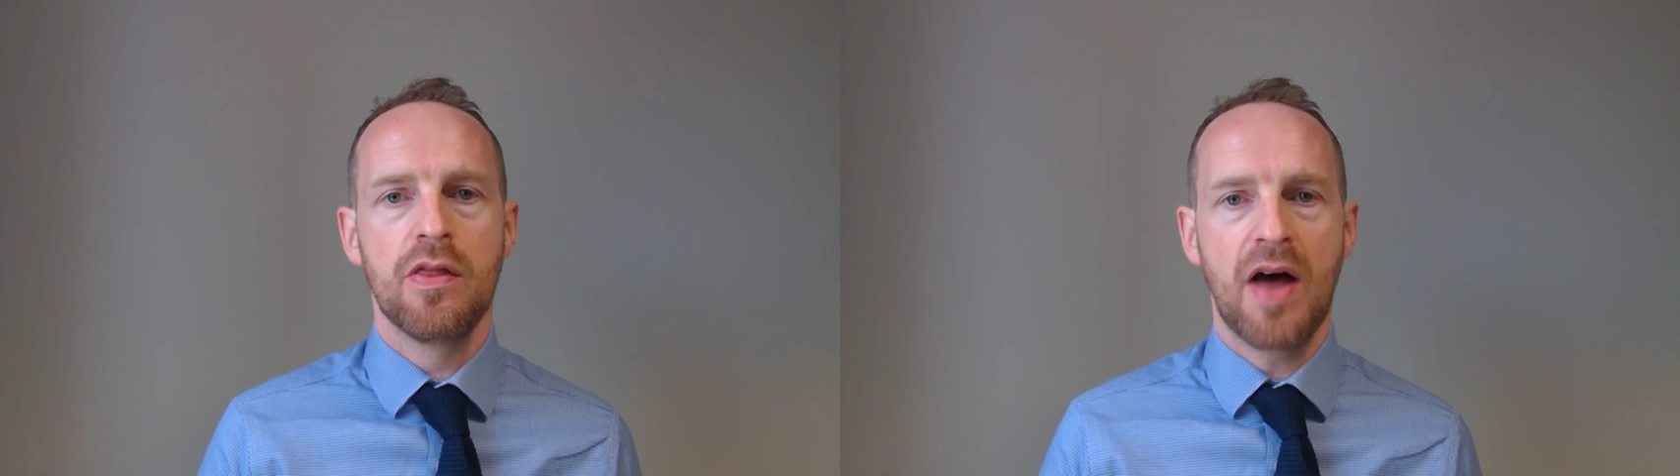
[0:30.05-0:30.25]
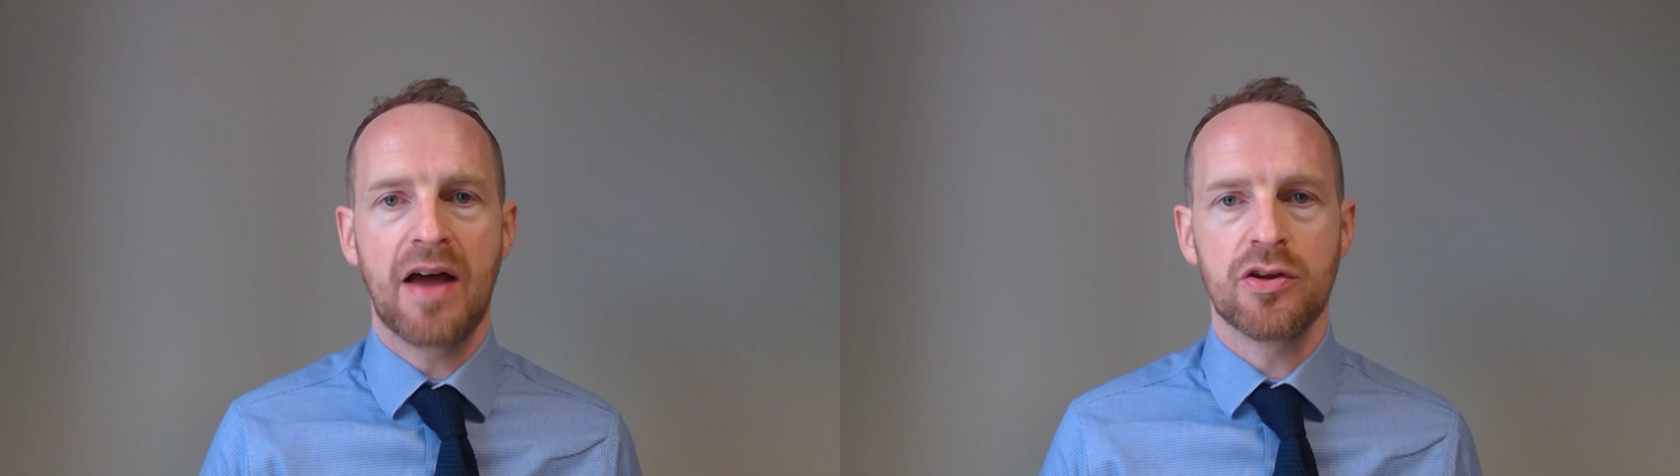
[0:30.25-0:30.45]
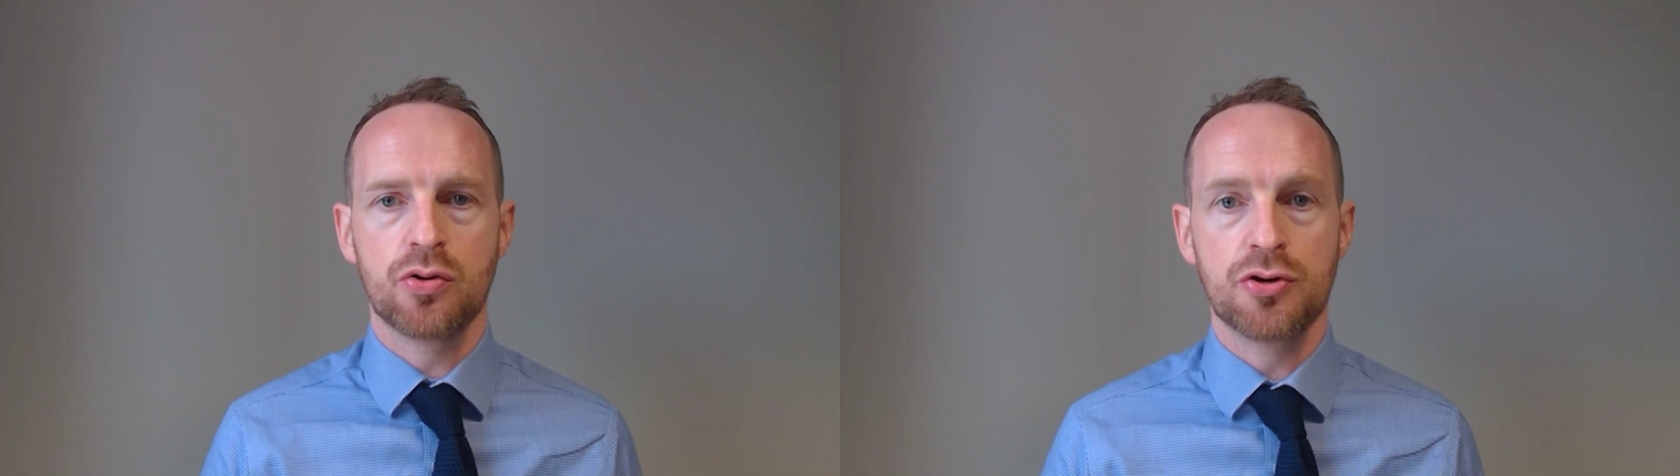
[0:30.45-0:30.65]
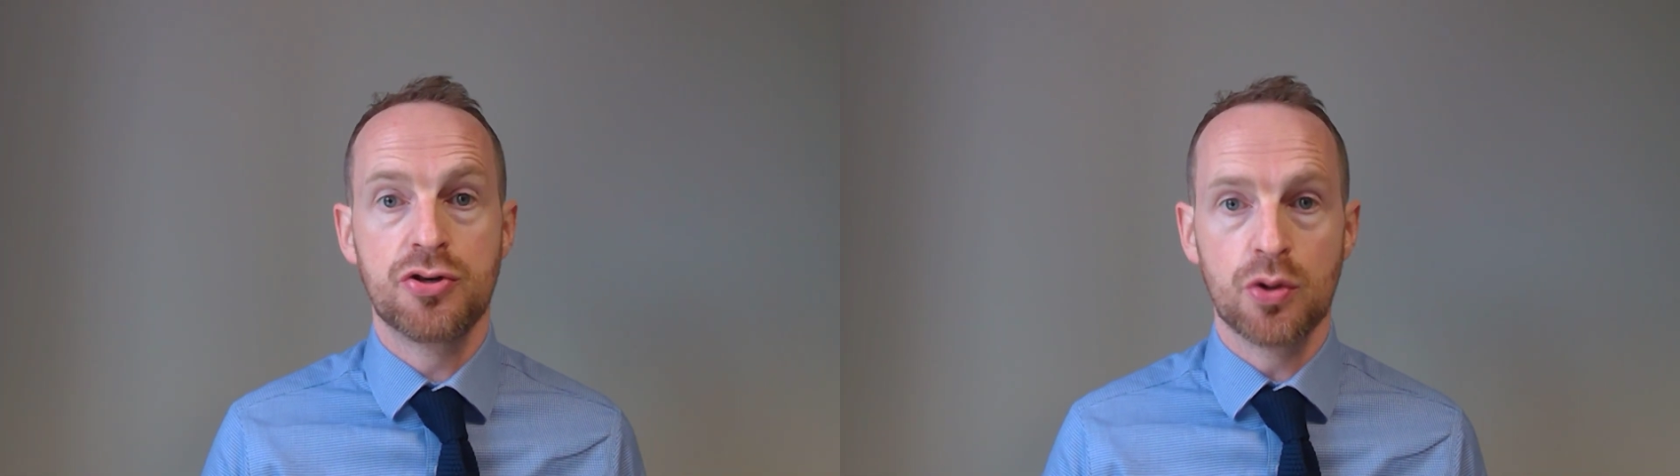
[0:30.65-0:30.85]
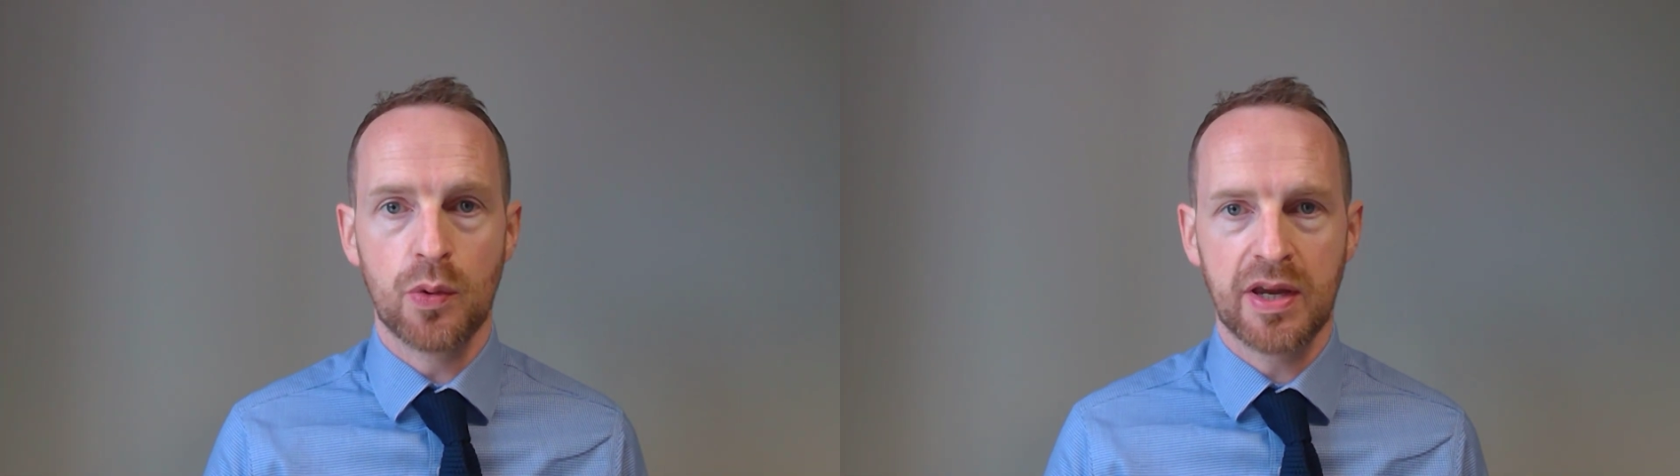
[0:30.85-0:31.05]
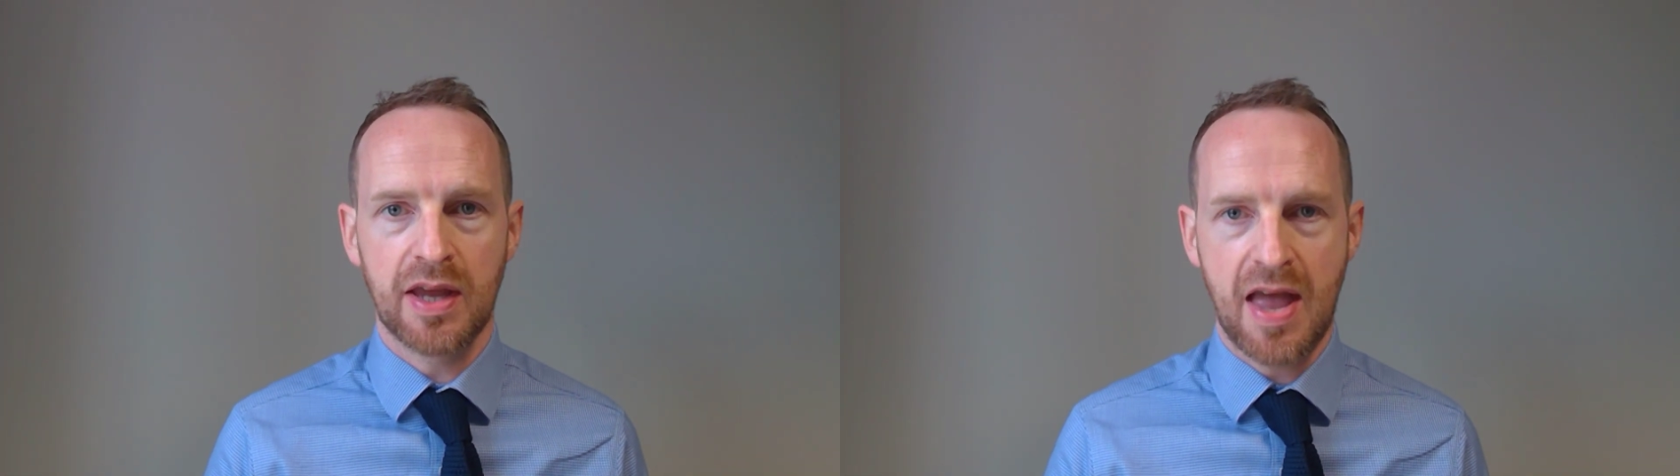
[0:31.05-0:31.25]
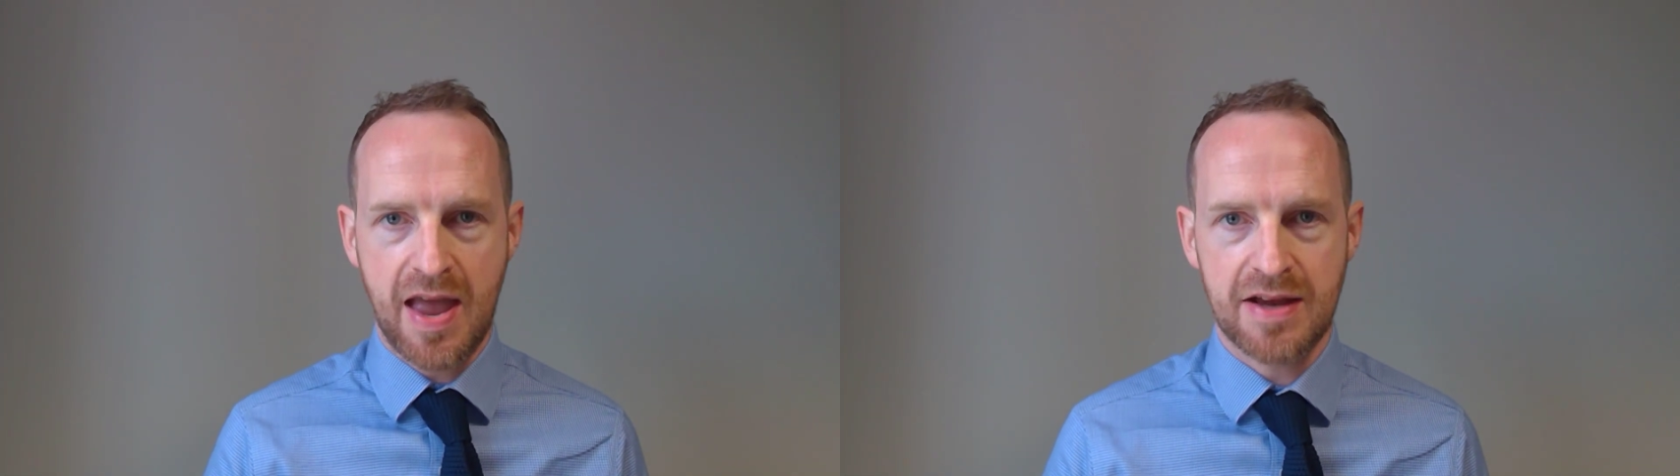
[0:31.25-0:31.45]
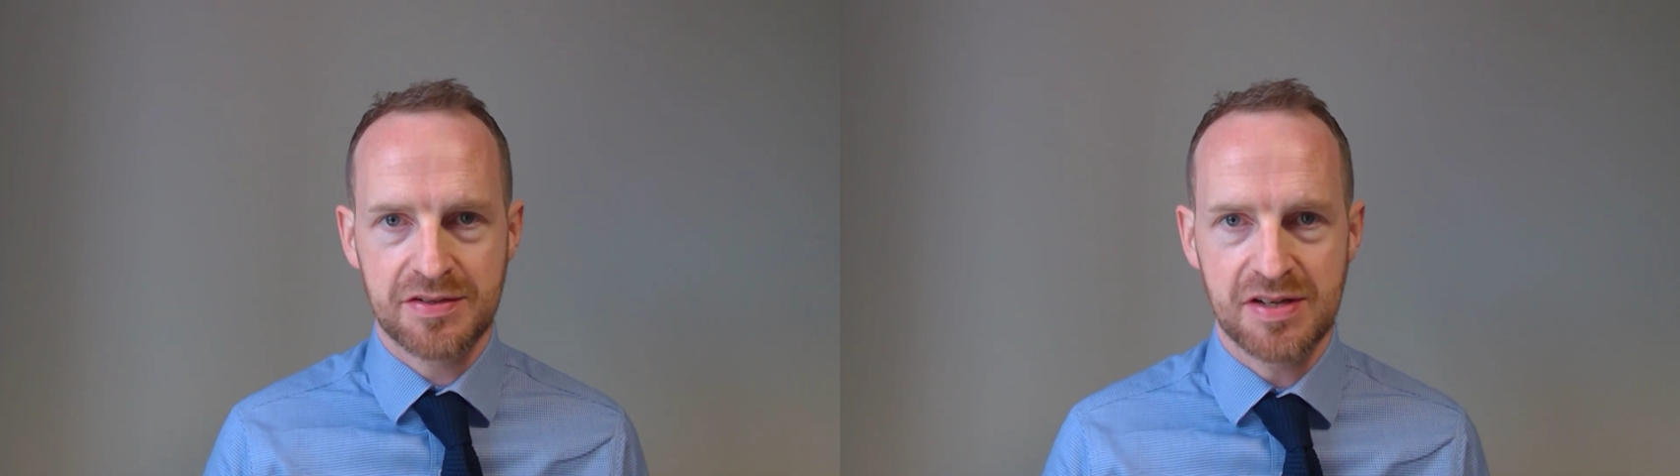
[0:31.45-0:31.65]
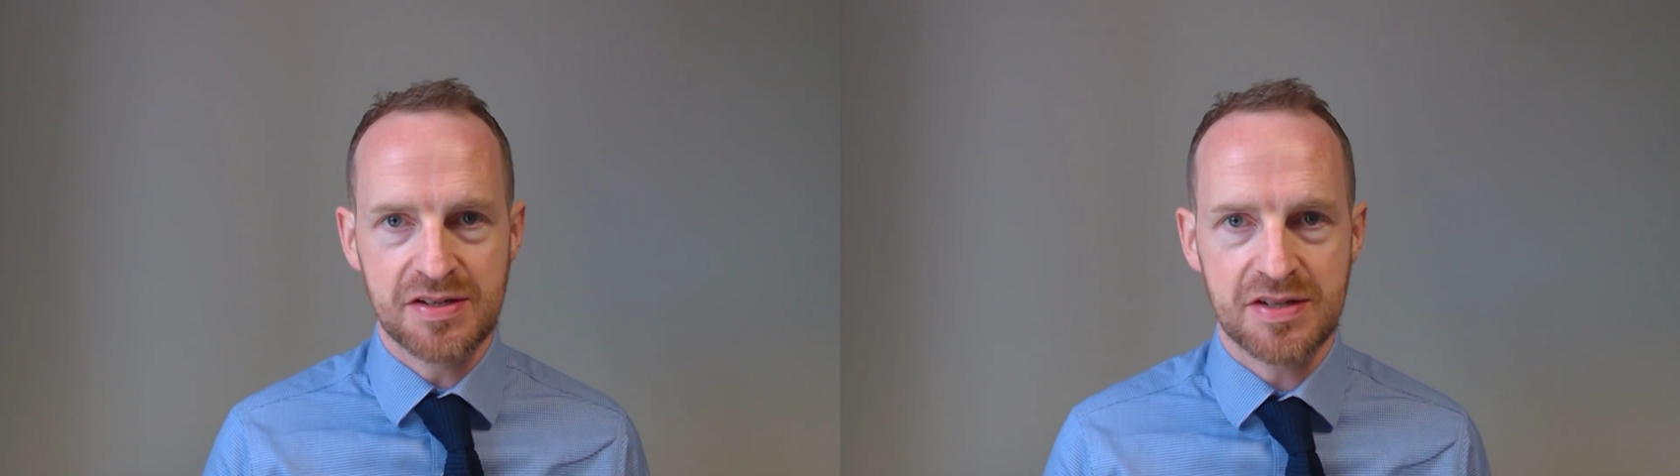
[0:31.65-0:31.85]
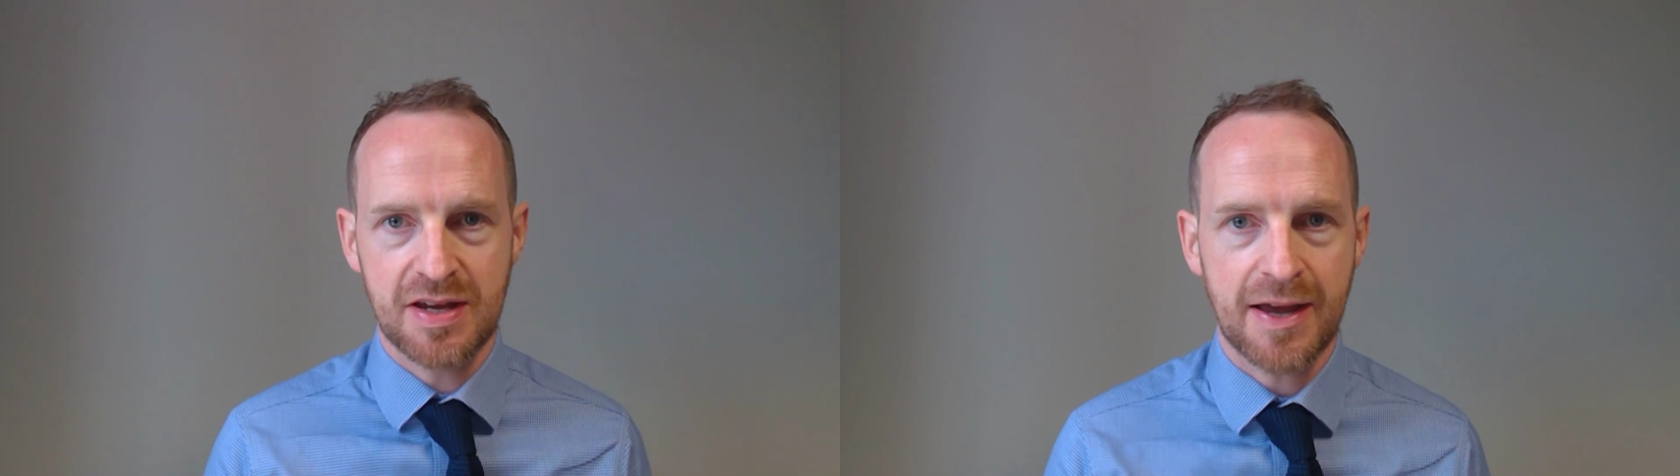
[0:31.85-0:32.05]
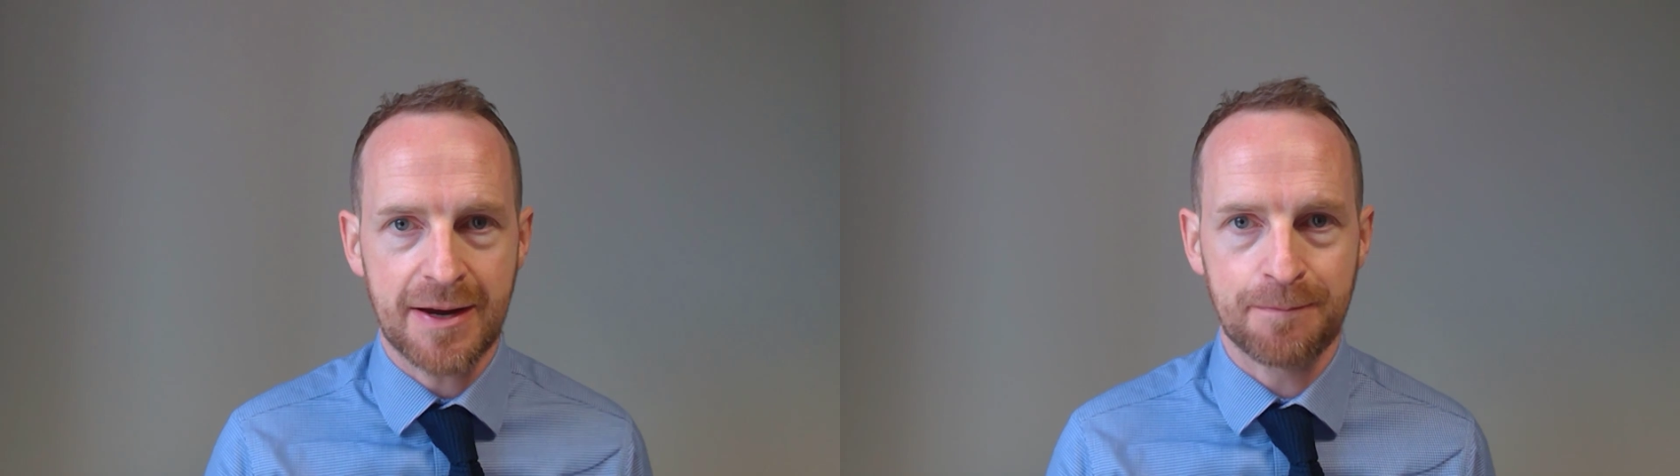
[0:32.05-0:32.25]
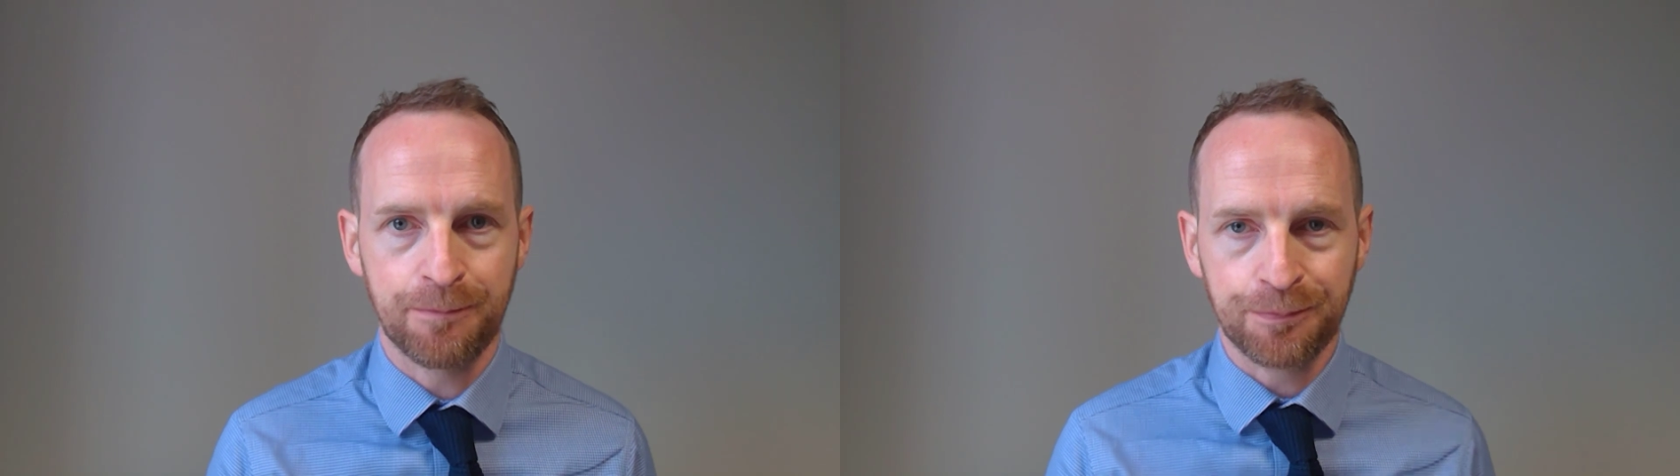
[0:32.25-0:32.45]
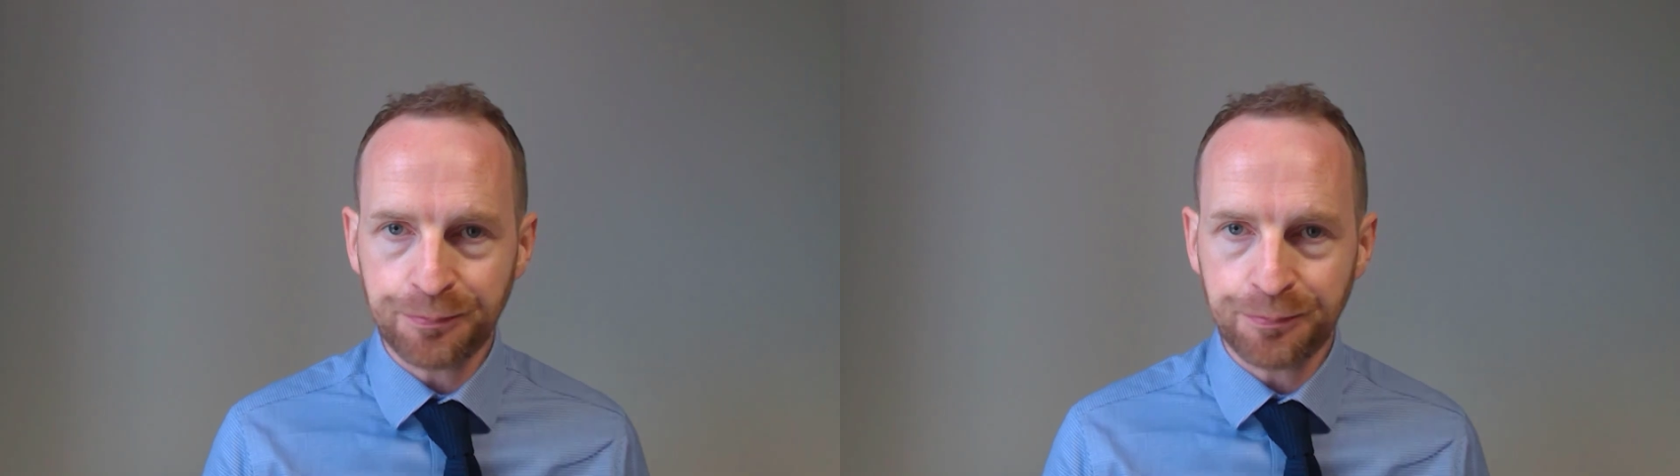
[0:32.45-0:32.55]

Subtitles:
that you're doing ACCA.